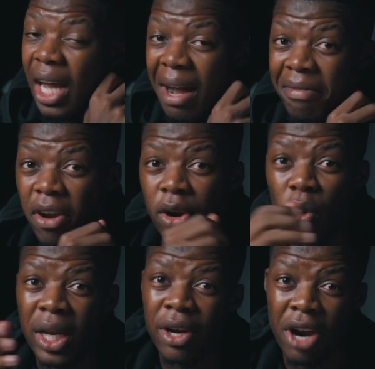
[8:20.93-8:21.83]
are very
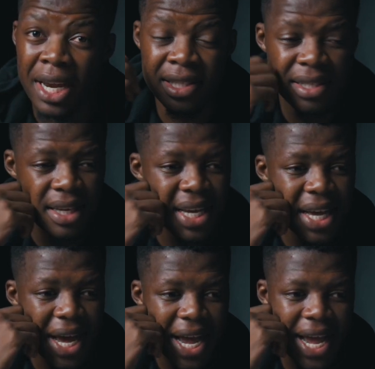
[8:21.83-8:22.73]
willing runners,
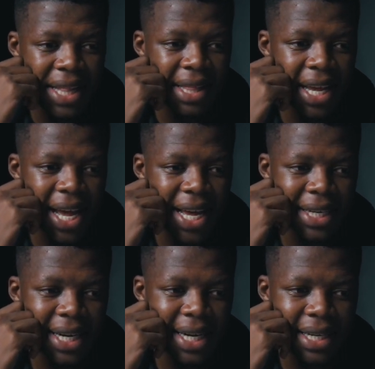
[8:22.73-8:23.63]
and they had
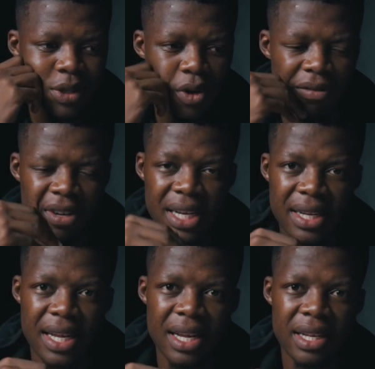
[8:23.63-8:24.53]
sort of
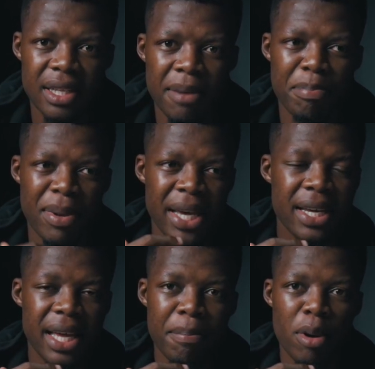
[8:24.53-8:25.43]
a
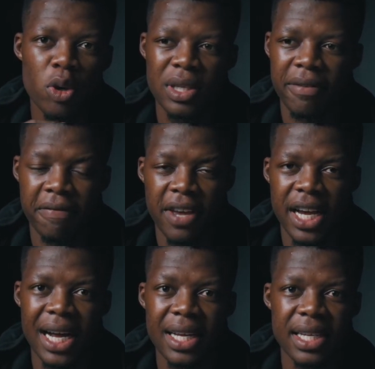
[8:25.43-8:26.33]
big imposing
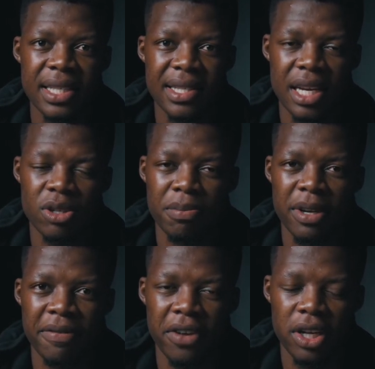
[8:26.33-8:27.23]
figure in central
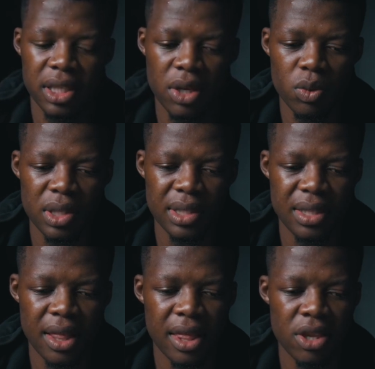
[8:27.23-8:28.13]
midfield. He was
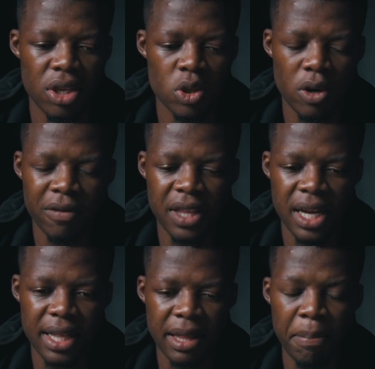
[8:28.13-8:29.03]
sort of
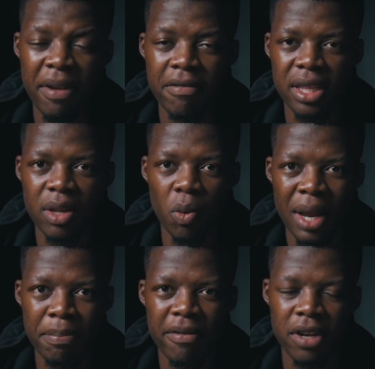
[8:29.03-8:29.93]
the pivot, the
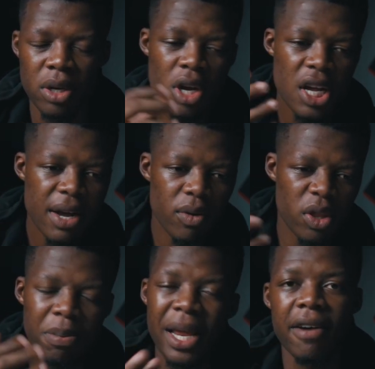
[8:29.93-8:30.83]
one pivot. Well, they
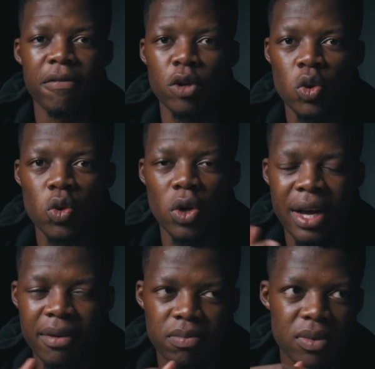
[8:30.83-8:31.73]
were playing a
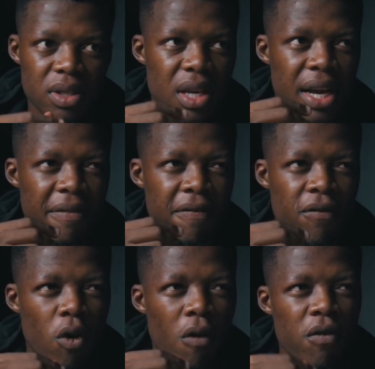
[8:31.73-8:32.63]

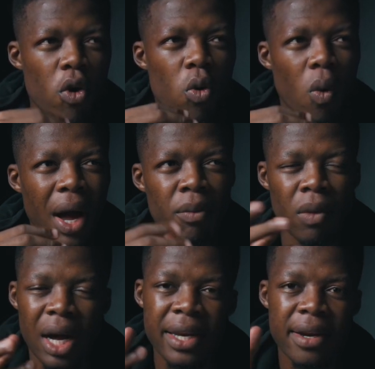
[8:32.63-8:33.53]

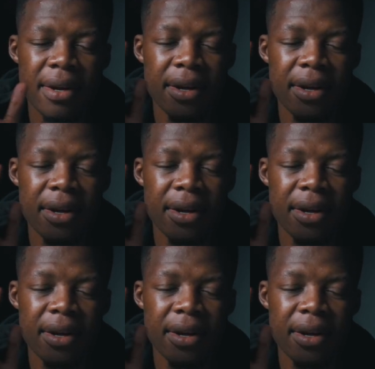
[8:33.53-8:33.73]
4-4-1-1,